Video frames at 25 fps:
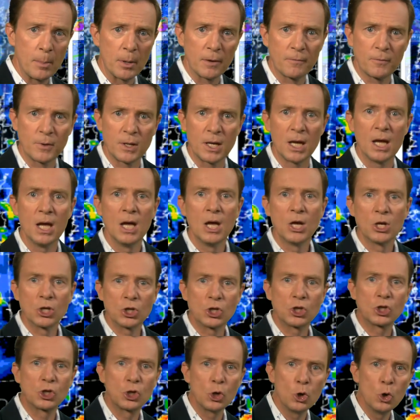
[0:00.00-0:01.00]
but if we
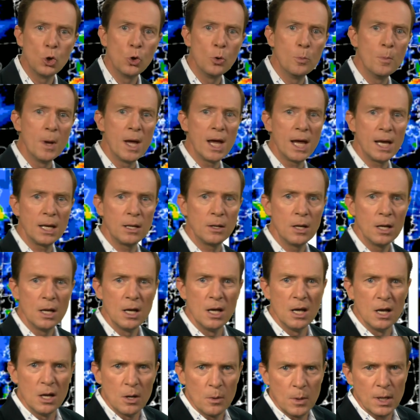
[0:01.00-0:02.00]
zoom in,
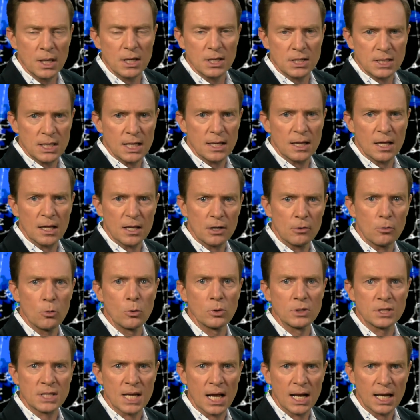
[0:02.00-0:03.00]
we can see that they're
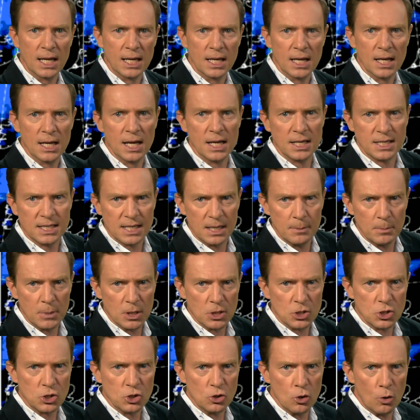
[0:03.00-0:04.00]
all telling a
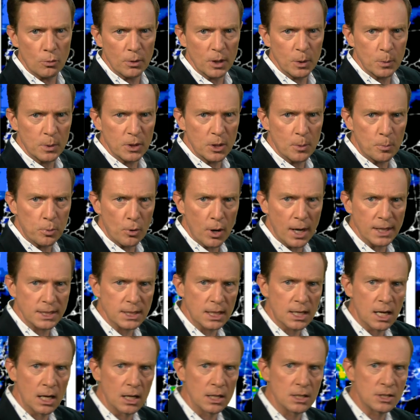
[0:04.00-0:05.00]
similar story, with the
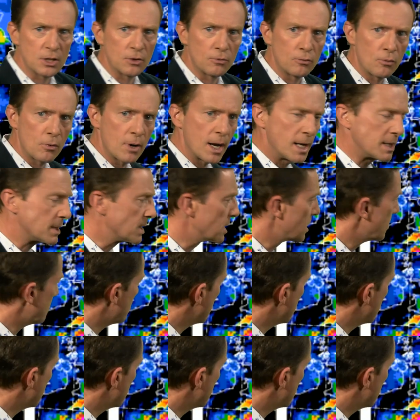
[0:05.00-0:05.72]
brighter colours, the reds and the